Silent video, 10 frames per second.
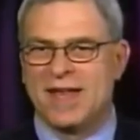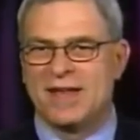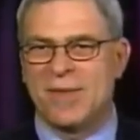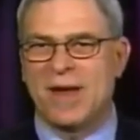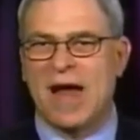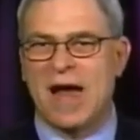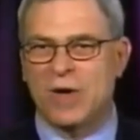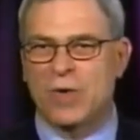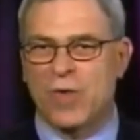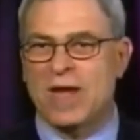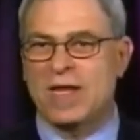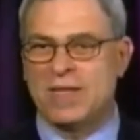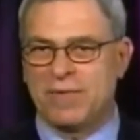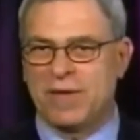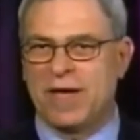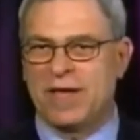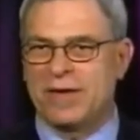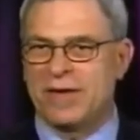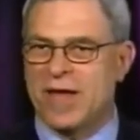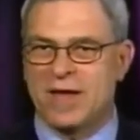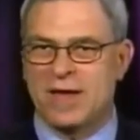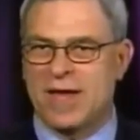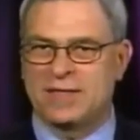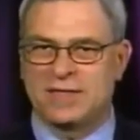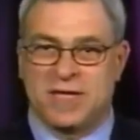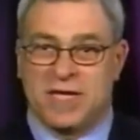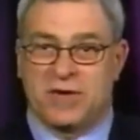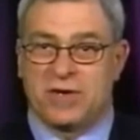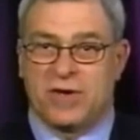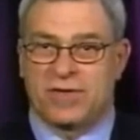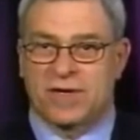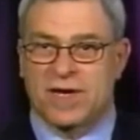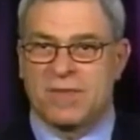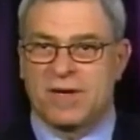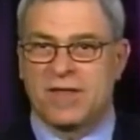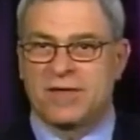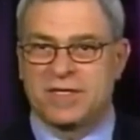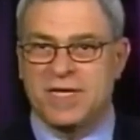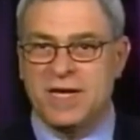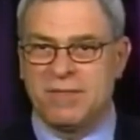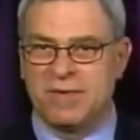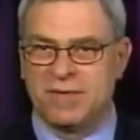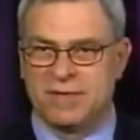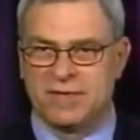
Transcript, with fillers: no matter how great he played, there are a lot of nights he couldn't overcome another team.